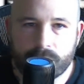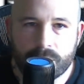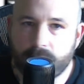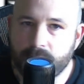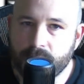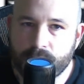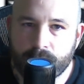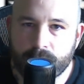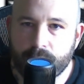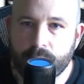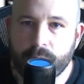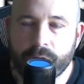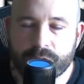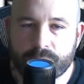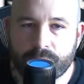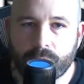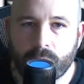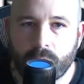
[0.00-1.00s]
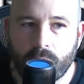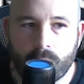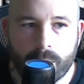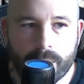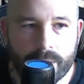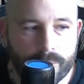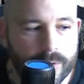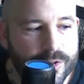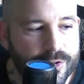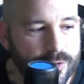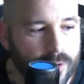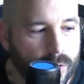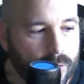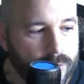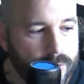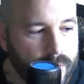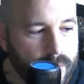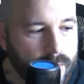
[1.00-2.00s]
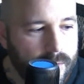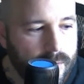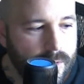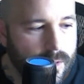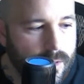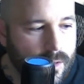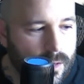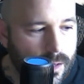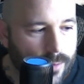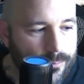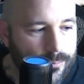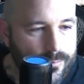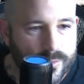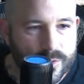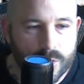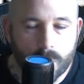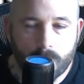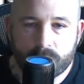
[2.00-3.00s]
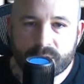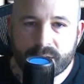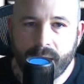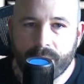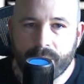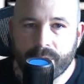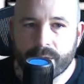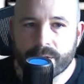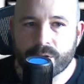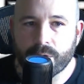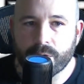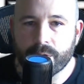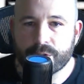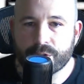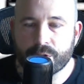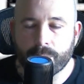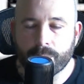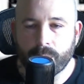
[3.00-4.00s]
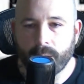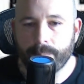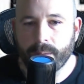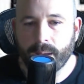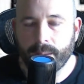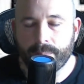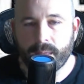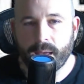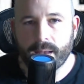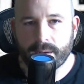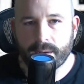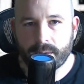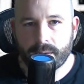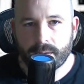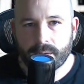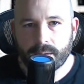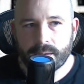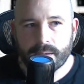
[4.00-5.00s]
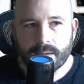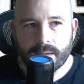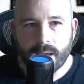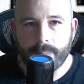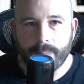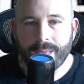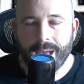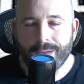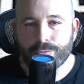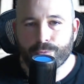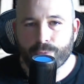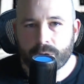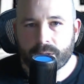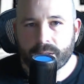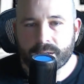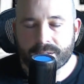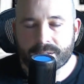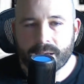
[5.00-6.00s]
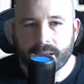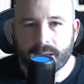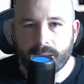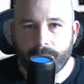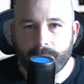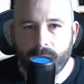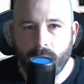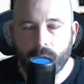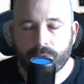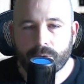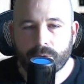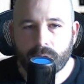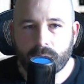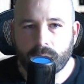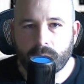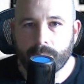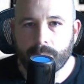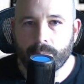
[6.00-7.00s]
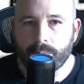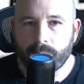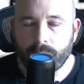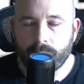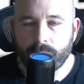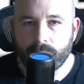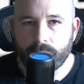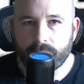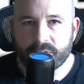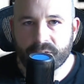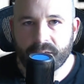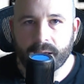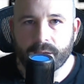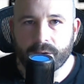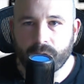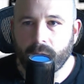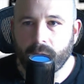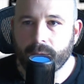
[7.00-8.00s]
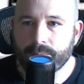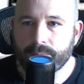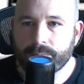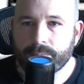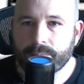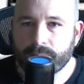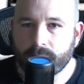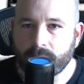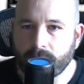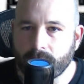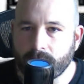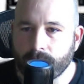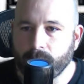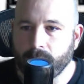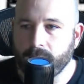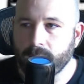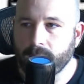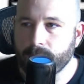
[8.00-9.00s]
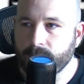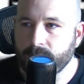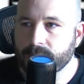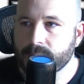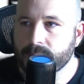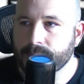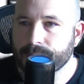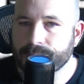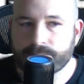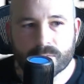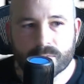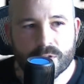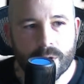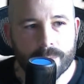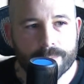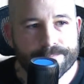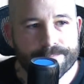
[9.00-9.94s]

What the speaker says: two years in a row we struggled. So we'll see how things go this year. But I'm not real excited about the secondary by any means. So,